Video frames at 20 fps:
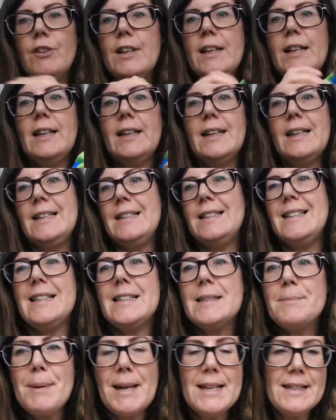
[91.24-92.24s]
really
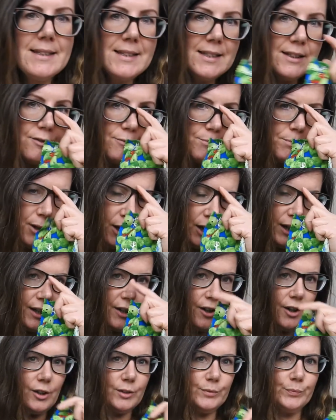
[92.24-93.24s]
inexpensive
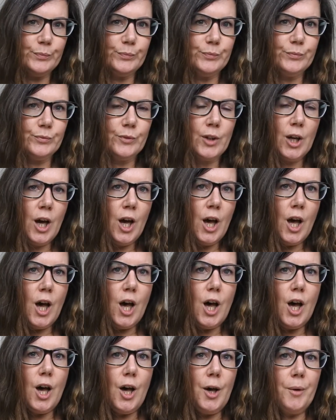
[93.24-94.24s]
polycotton
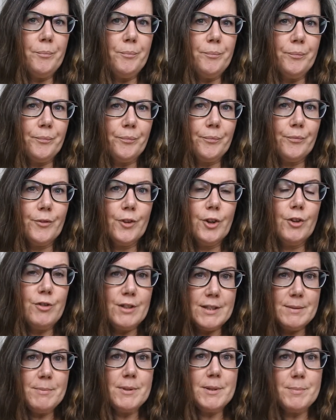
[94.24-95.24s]
um,
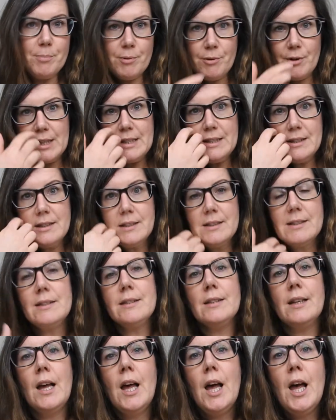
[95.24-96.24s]
Christmas
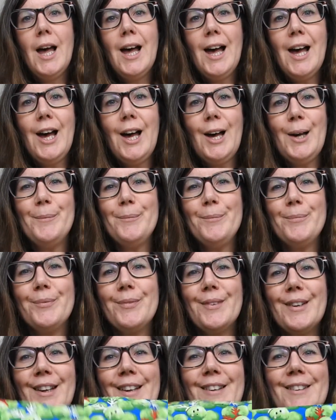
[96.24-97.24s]
prints um,
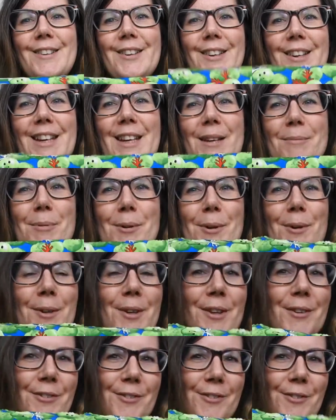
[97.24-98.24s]
so keep all
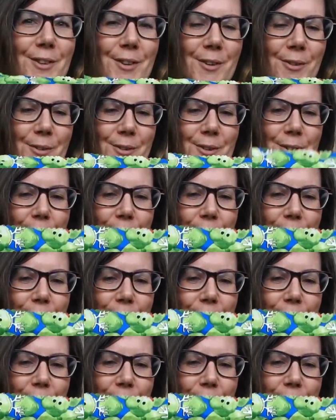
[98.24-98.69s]
your, all